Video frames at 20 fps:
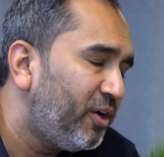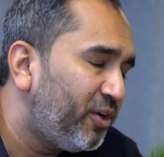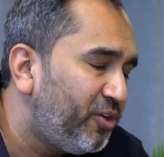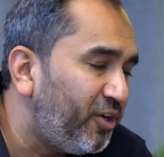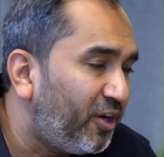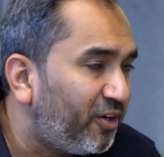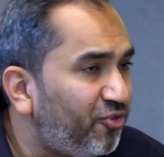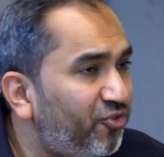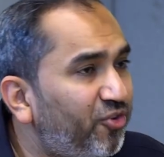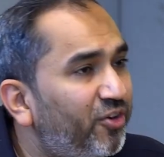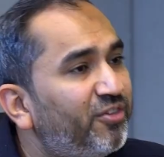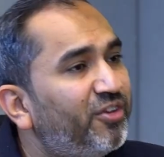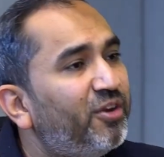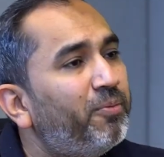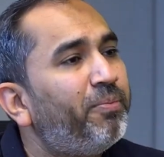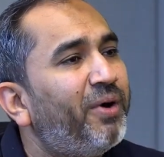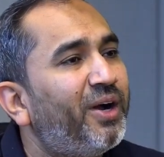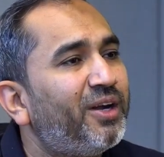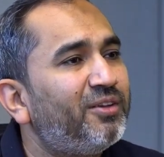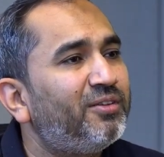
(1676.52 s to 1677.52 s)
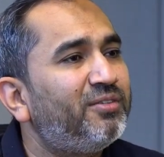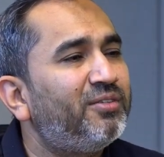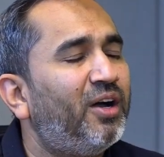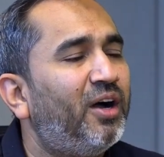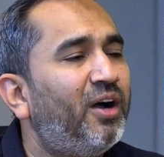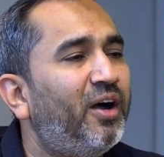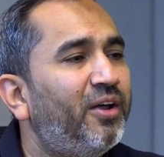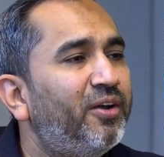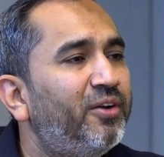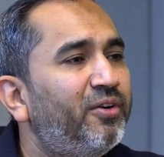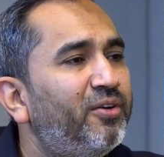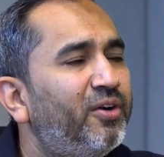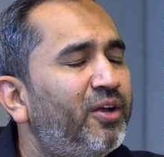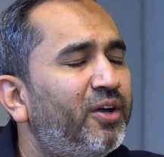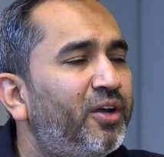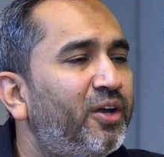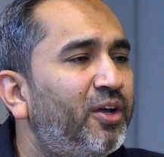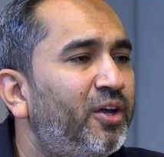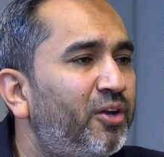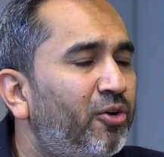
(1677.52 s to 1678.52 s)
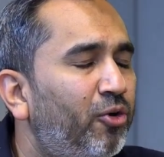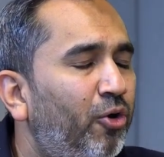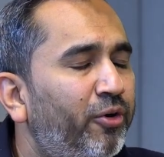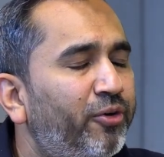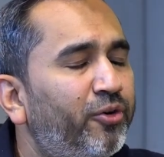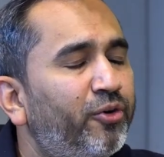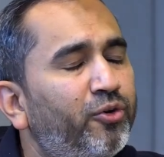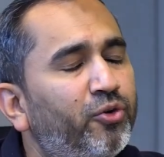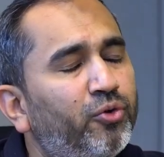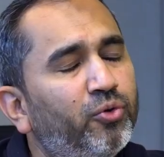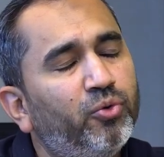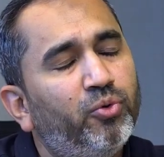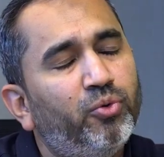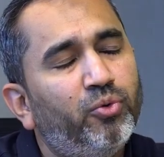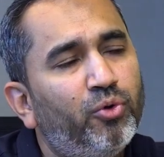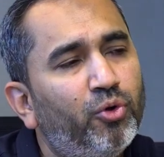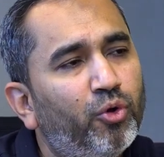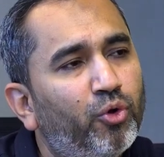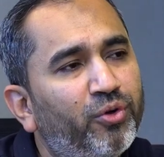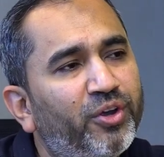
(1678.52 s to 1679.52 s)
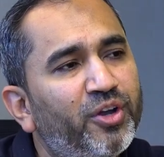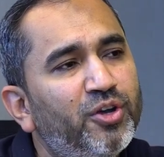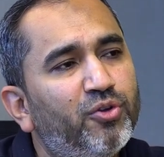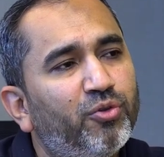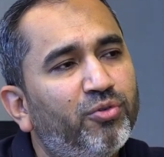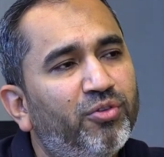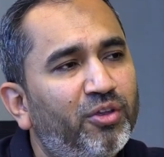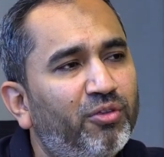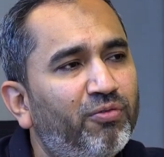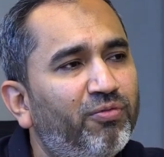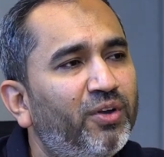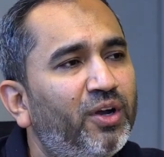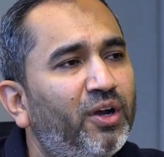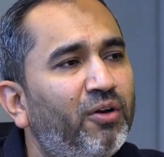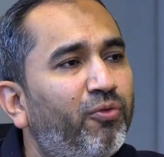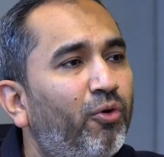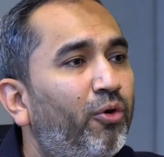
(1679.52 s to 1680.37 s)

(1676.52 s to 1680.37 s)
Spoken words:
youngsters in Pakistan, in order to look into this field